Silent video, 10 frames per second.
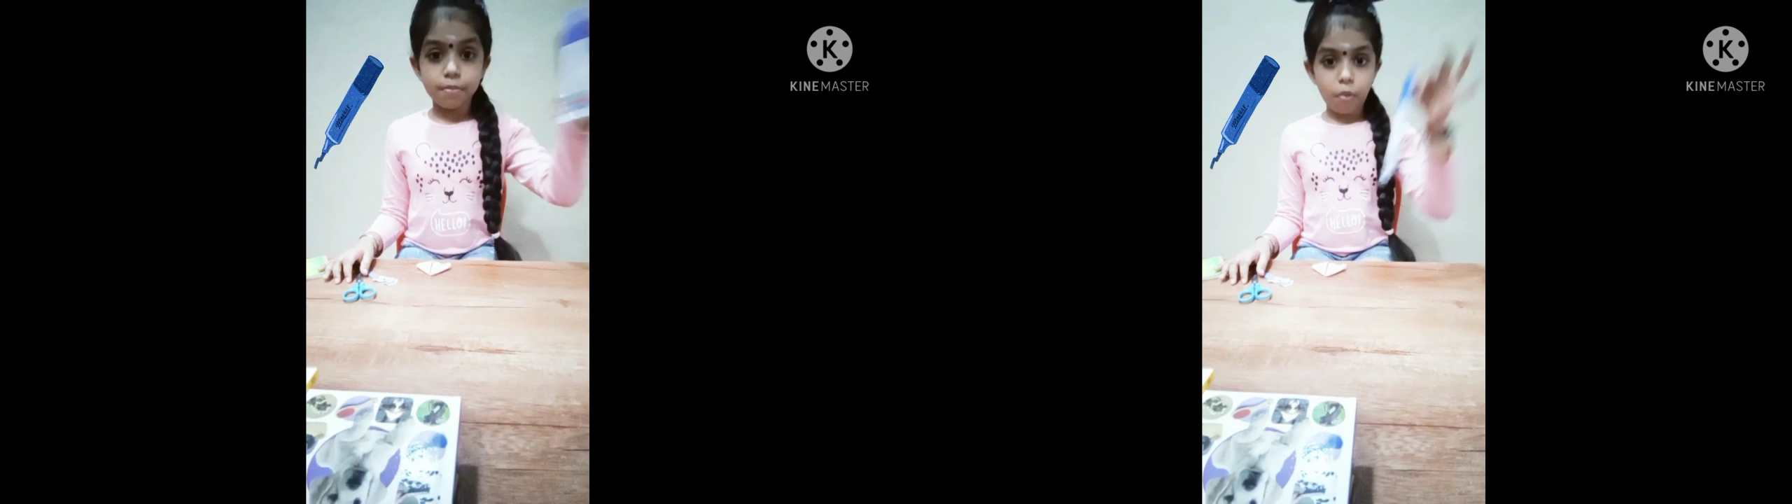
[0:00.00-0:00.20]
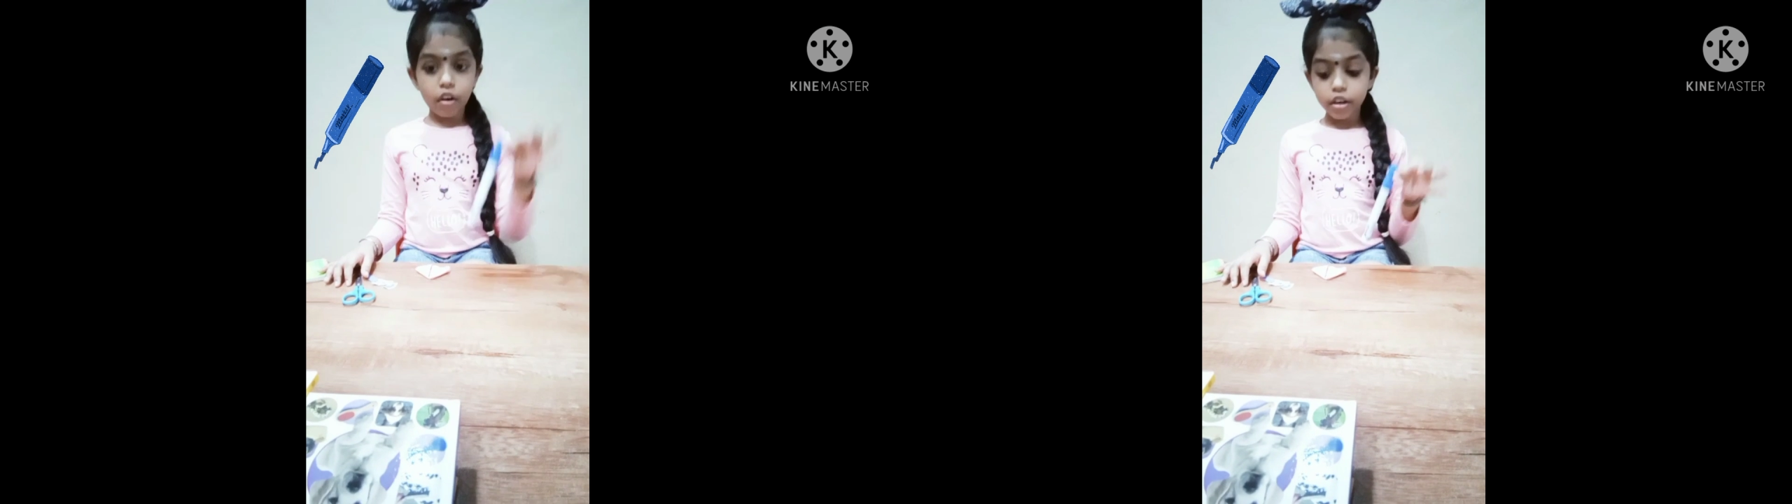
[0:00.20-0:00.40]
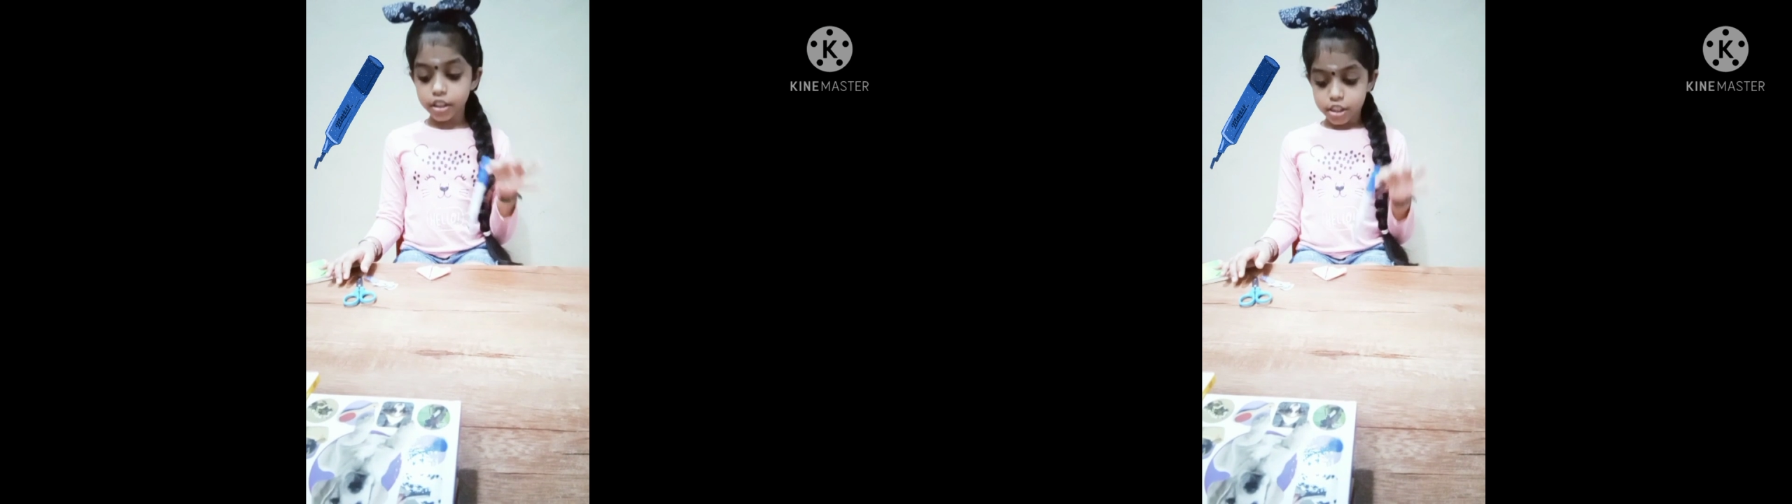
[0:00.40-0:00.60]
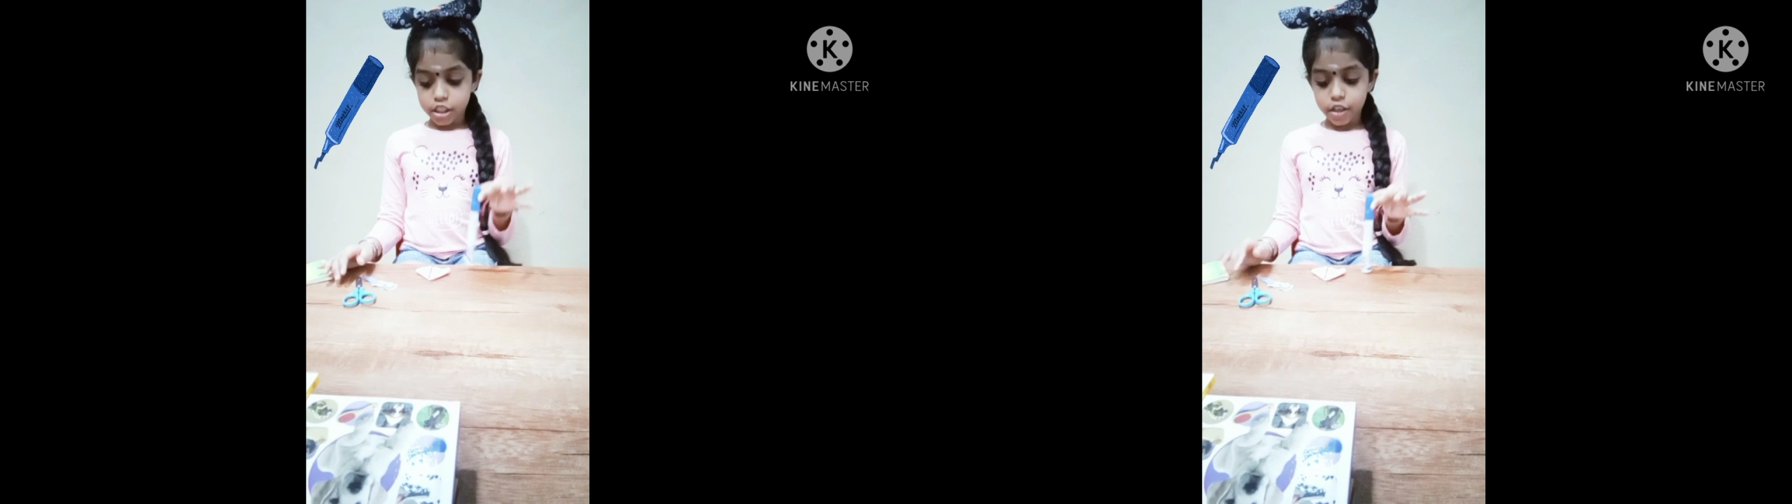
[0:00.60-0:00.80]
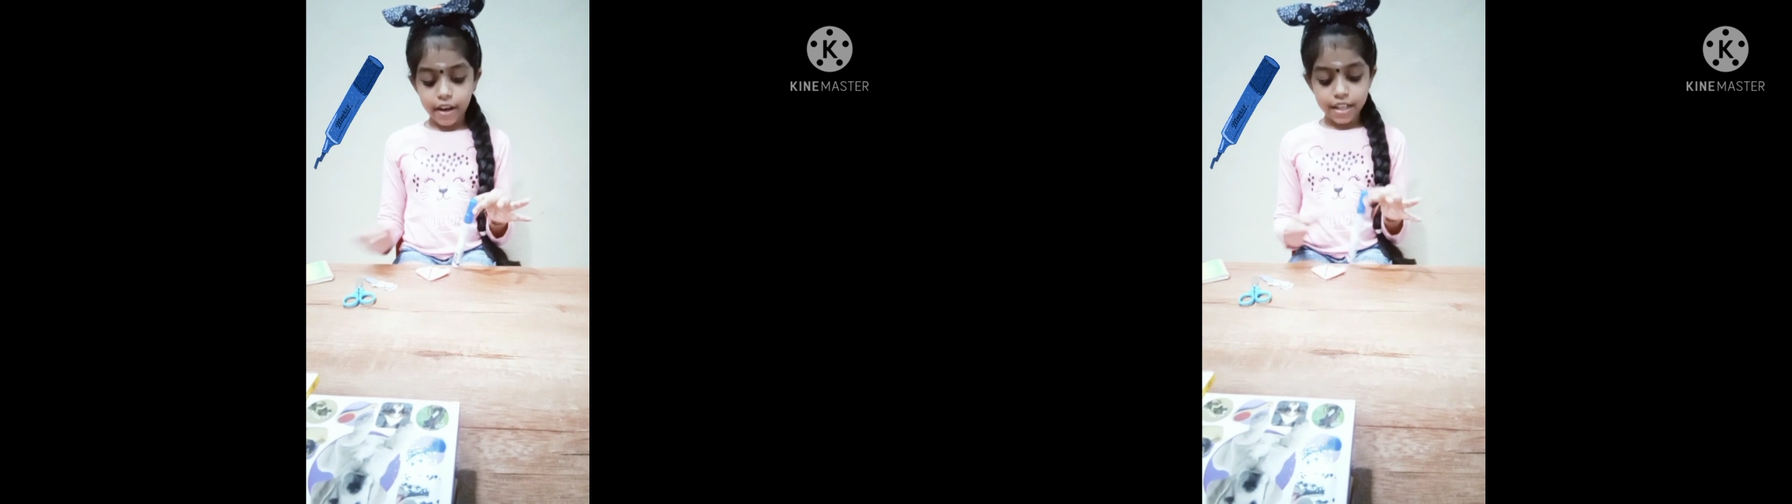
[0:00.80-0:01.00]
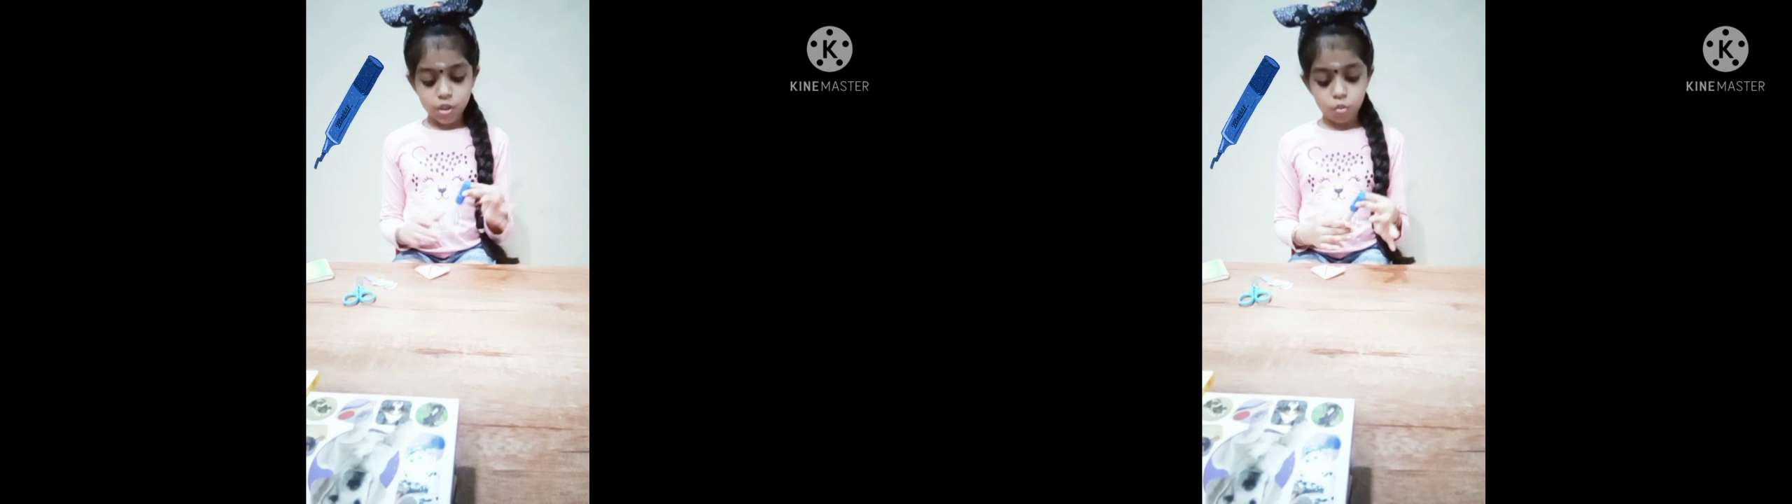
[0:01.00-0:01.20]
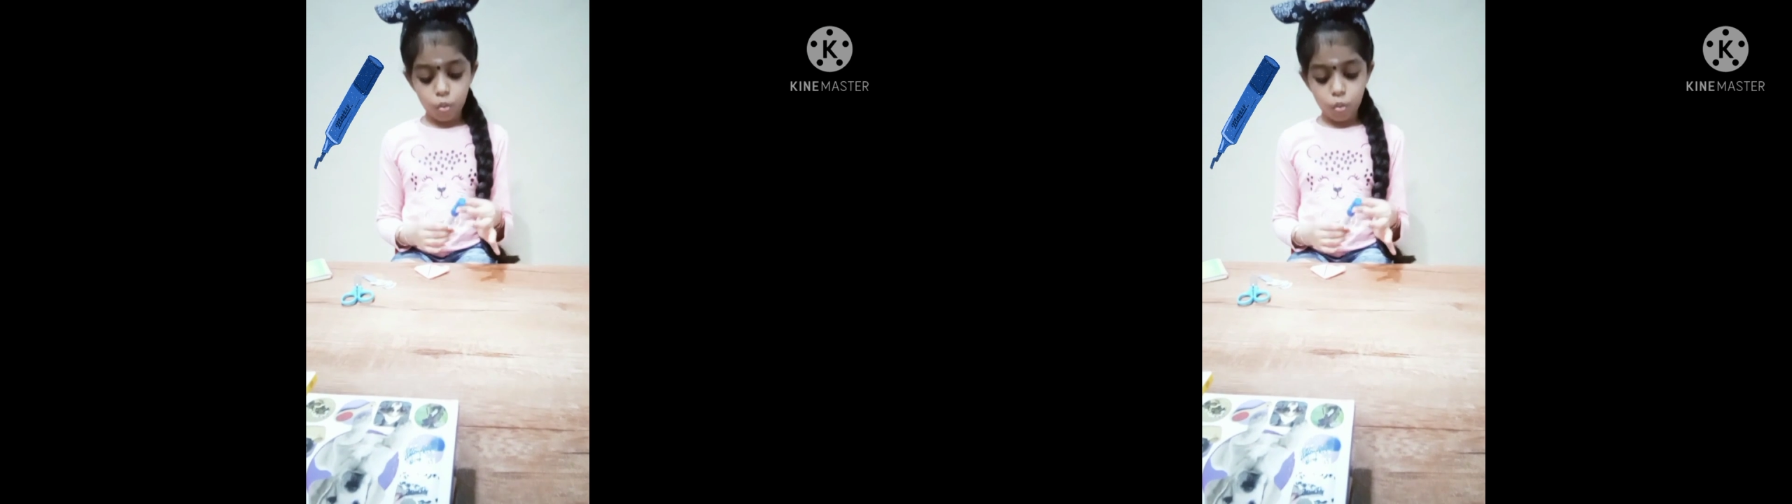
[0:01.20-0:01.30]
marker too as